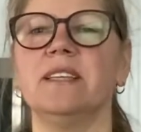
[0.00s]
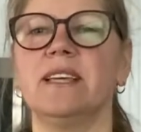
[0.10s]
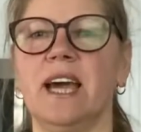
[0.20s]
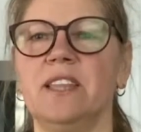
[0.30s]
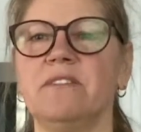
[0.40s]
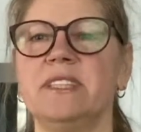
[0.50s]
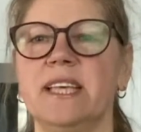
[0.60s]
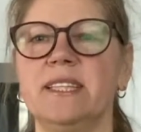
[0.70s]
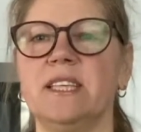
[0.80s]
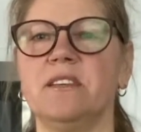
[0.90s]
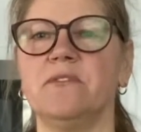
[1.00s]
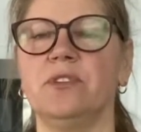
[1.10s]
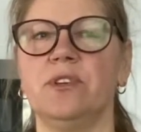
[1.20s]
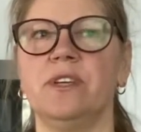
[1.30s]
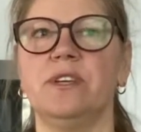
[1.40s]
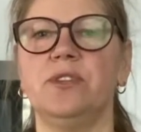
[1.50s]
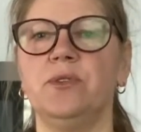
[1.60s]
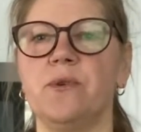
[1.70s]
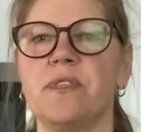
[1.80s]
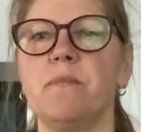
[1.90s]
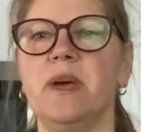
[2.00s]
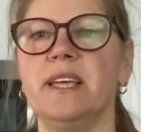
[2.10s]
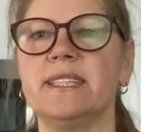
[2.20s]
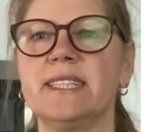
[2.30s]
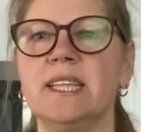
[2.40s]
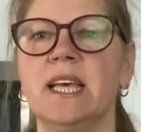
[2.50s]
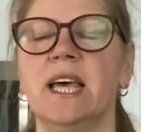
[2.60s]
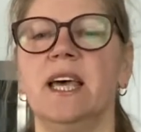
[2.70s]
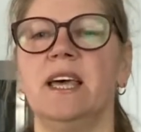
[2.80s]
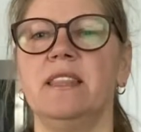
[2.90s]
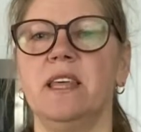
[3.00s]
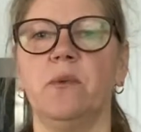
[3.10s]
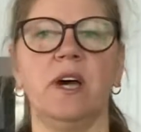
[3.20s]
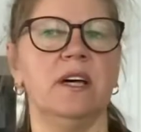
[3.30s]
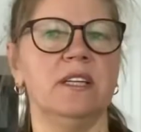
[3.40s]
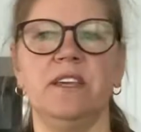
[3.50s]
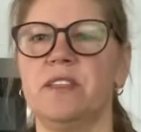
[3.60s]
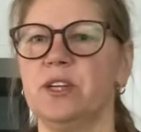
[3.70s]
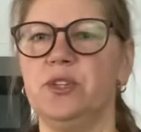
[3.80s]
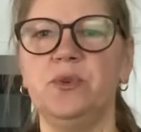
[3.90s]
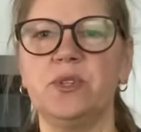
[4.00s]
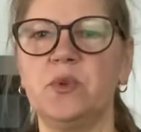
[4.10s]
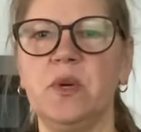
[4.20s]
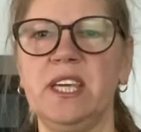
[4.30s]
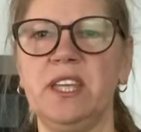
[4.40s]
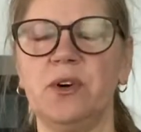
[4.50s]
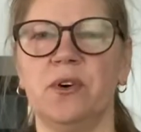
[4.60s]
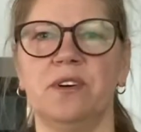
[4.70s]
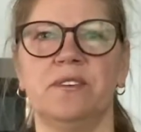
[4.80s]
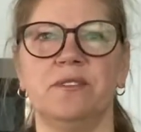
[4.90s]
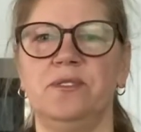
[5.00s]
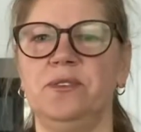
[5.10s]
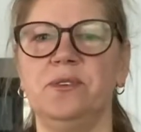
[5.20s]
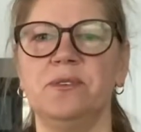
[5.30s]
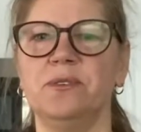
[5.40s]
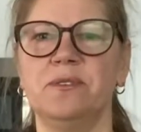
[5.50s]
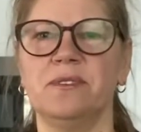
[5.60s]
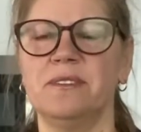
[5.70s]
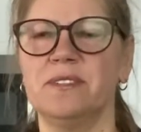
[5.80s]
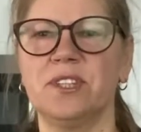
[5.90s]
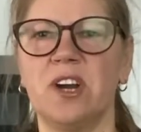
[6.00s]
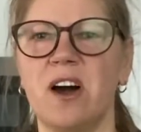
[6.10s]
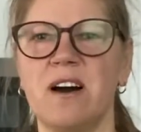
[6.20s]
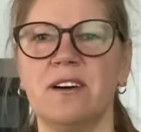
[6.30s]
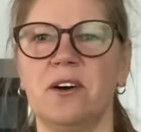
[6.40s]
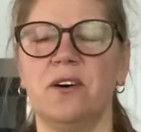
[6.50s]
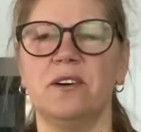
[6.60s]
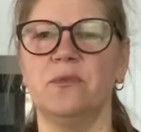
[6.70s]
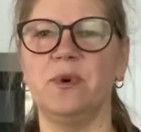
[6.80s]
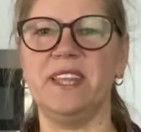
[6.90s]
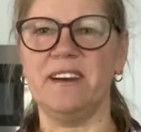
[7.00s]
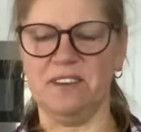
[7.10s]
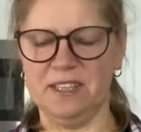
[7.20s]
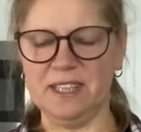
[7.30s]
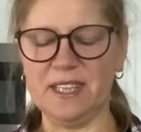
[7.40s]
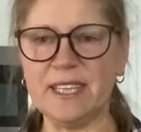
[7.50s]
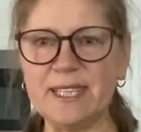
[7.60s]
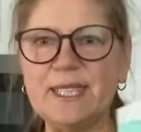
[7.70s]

kind of sensitive to the toothpastes, and they were either too sweet or too strong or whatever. This